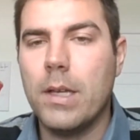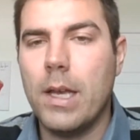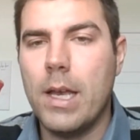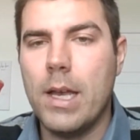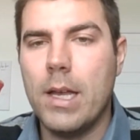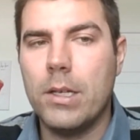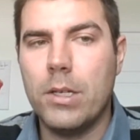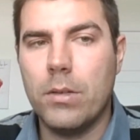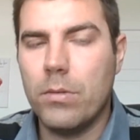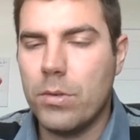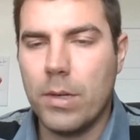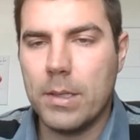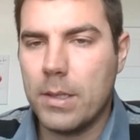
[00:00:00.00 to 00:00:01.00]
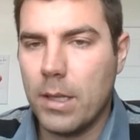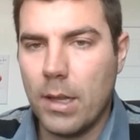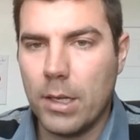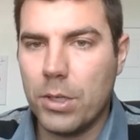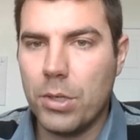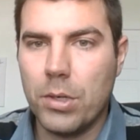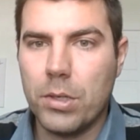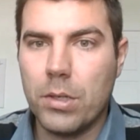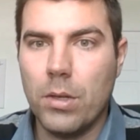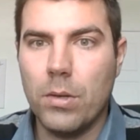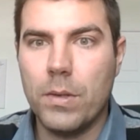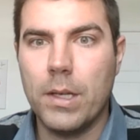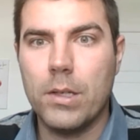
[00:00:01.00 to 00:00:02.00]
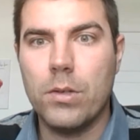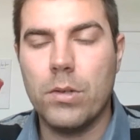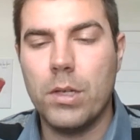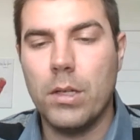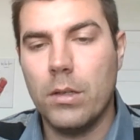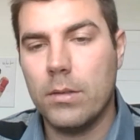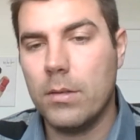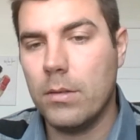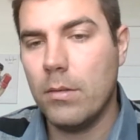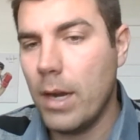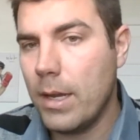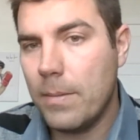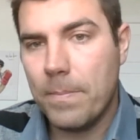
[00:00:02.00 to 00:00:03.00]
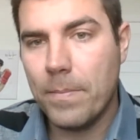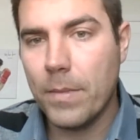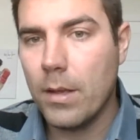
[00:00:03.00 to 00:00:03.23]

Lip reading: and she was dressed in like church clothing, so she looked great,